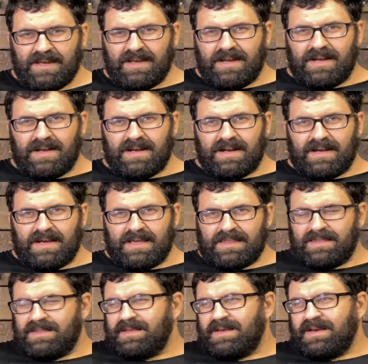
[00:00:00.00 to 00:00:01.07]
Uh,
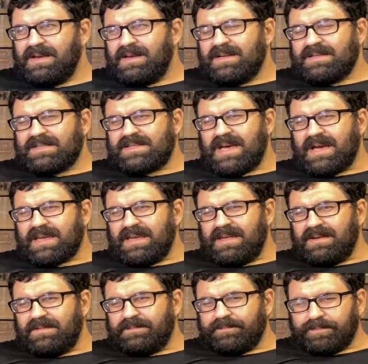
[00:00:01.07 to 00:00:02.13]

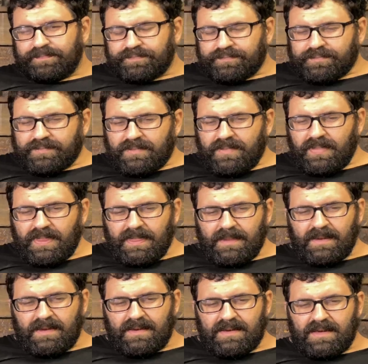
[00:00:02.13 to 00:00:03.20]
second,
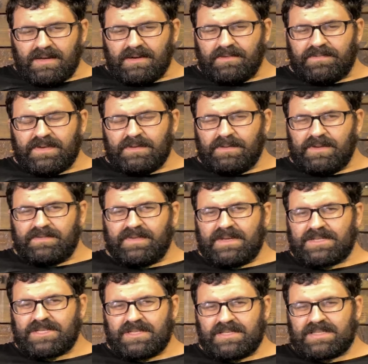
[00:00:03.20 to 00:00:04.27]
you know, fuel
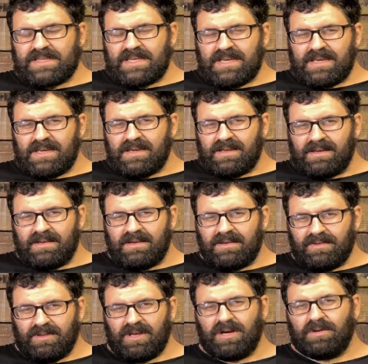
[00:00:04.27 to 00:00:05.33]
efficiency and
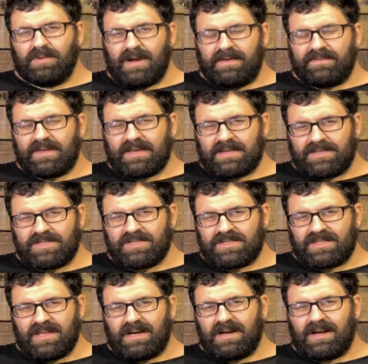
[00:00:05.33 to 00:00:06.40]
low revving
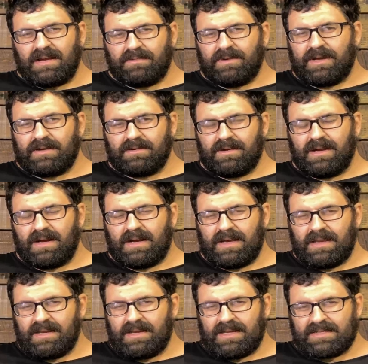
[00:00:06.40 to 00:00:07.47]
engines in the highway are
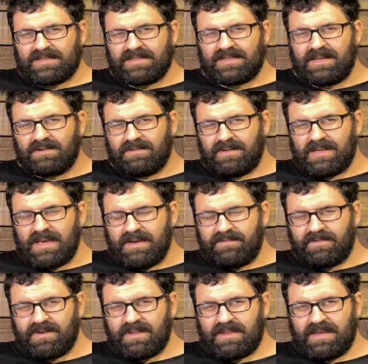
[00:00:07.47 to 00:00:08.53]
not necessarily
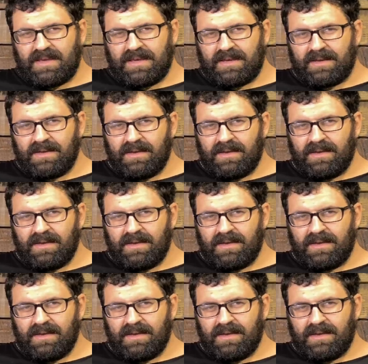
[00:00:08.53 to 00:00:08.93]
everything.